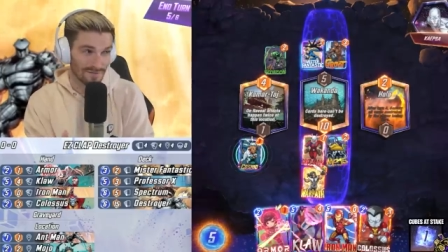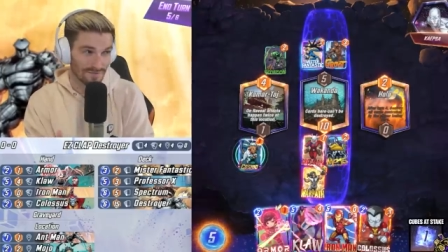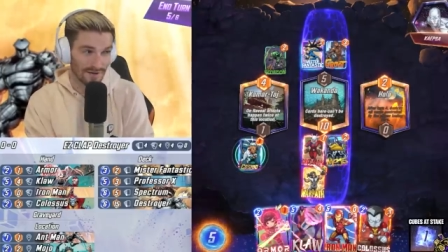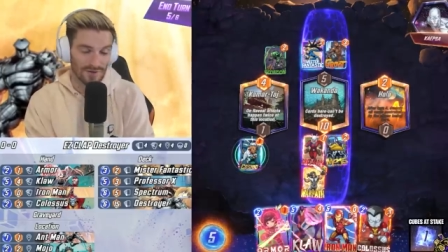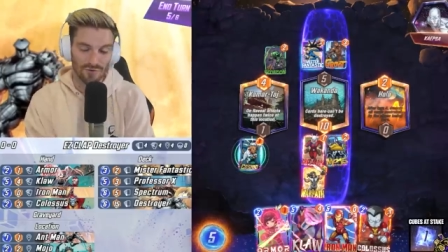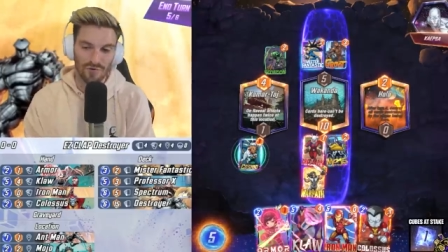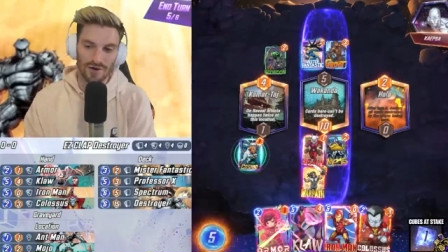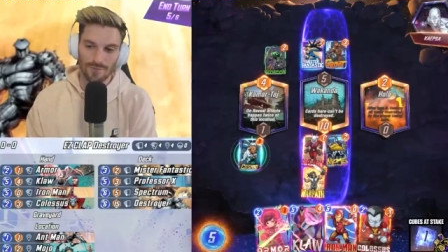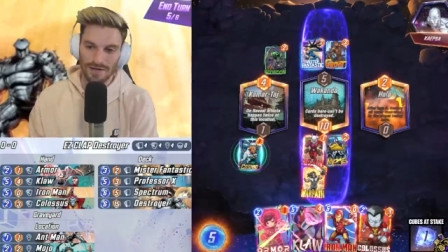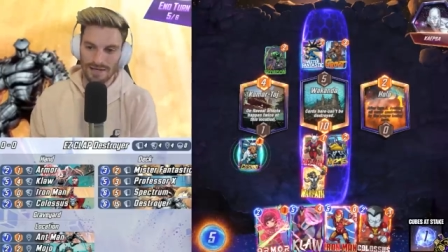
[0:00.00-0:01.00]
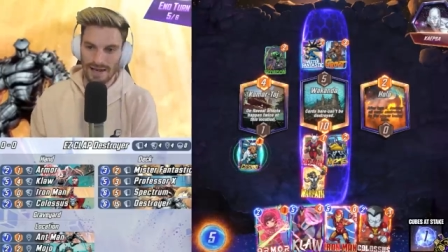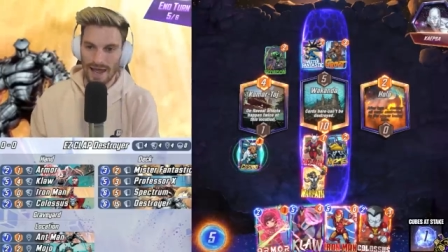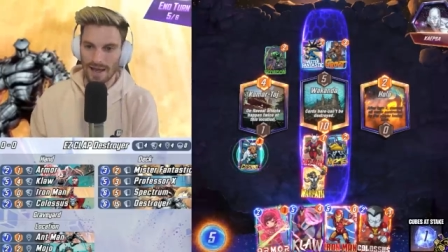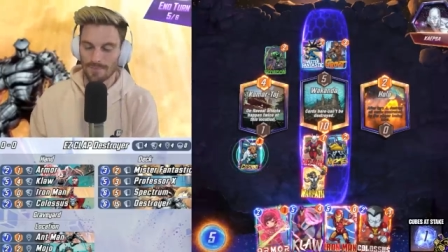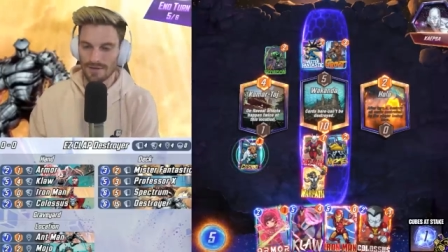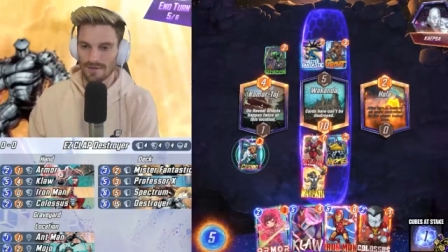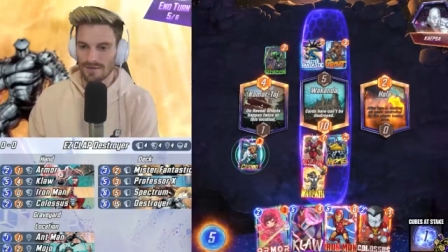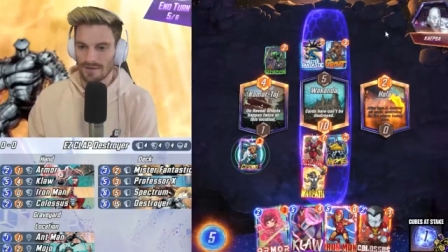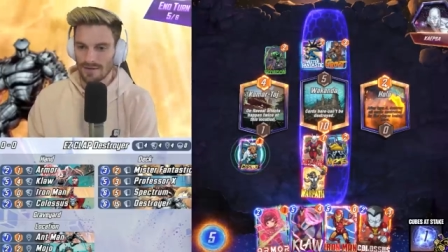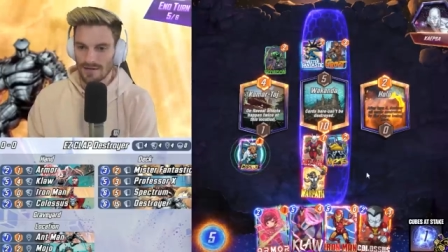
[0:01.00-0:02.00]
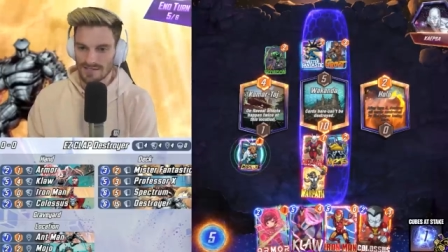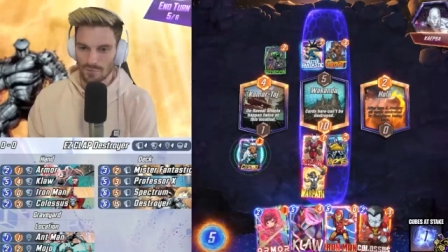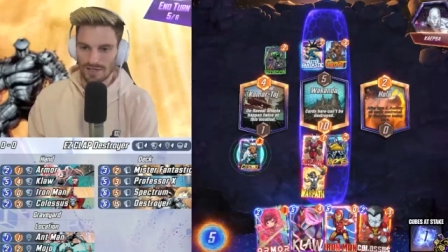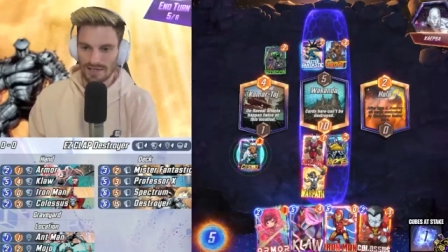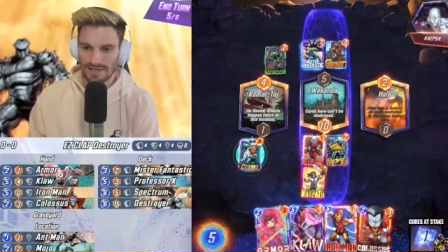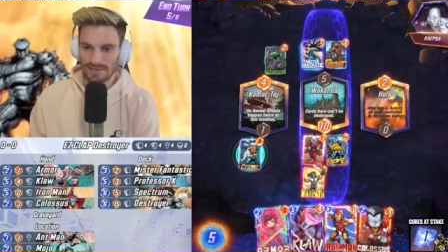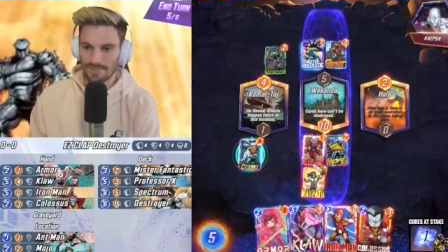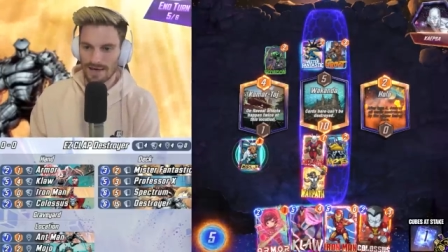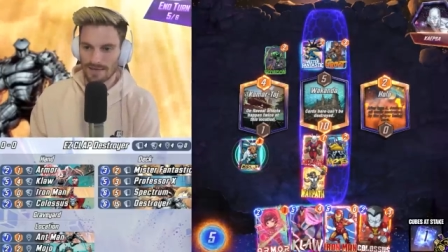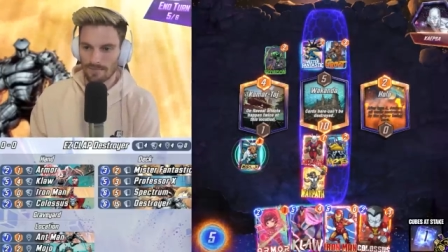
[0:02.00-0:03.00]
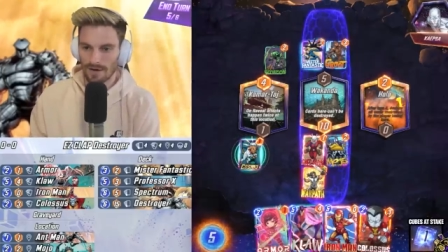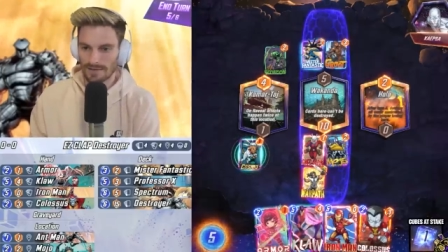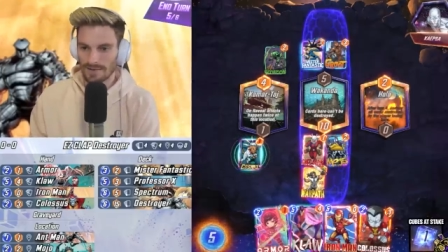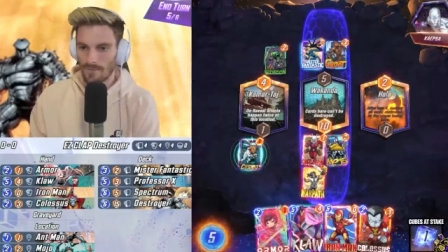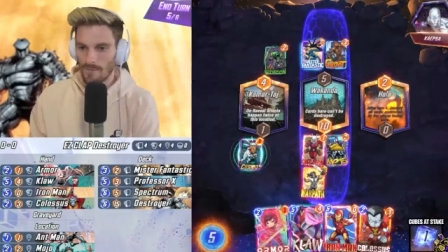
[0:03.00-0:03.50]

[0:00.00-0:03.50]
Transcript: Very rare, but it can happen. Uh, so we need to keep that in mind.